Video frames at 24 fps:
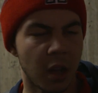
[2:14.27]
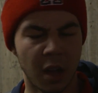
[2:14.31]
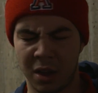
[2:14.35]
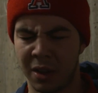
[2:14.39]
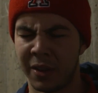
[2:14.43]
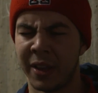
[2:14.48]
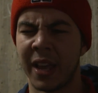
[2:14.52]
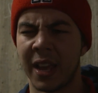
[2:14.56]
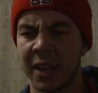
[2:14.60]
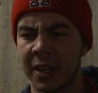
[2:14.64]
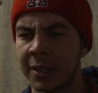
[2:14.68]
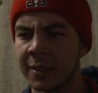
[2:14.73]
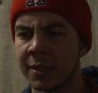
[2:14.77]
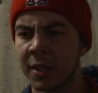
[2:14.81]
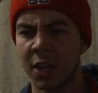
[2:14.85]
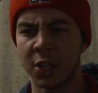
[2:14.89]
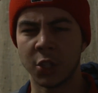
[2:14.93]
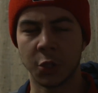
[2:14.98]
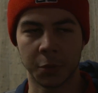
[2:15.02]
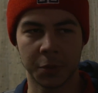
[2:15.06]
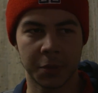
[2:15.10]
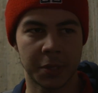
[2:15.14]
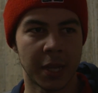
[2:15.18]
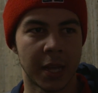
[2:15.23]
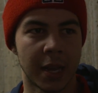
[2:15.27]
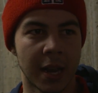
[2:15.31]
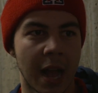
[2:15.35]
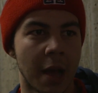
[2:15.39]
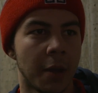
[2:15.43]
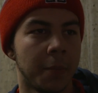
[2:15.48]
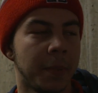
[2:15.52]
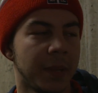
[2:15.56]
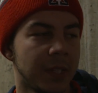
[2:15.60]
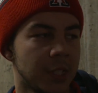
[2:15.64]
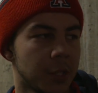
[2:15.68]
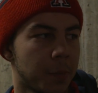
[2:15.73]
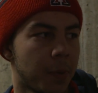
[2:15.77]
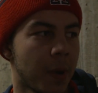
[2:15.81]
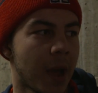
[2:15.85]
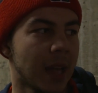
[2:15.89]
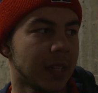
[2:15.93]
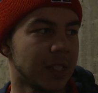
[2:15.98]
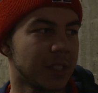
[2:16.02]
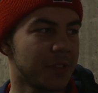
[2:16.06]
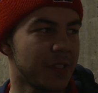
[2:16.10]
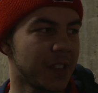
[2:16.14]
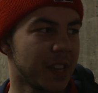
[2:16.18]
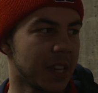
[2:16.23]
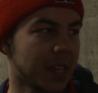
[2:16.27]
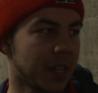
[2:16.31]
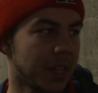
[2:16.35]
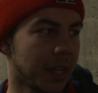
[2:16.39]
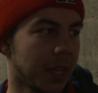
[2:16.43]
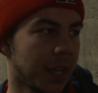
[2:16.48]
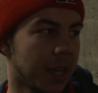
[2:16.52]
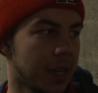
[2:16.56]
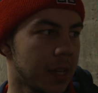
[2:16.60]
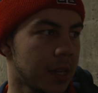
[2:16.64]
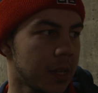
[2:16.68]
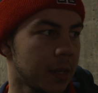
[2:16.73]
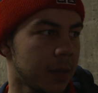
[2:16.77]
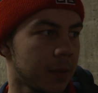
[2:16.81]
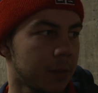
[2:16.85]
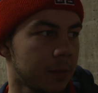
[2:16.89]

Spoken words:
Oh, yeah, 100%. I'd be surprised if he didn't get it.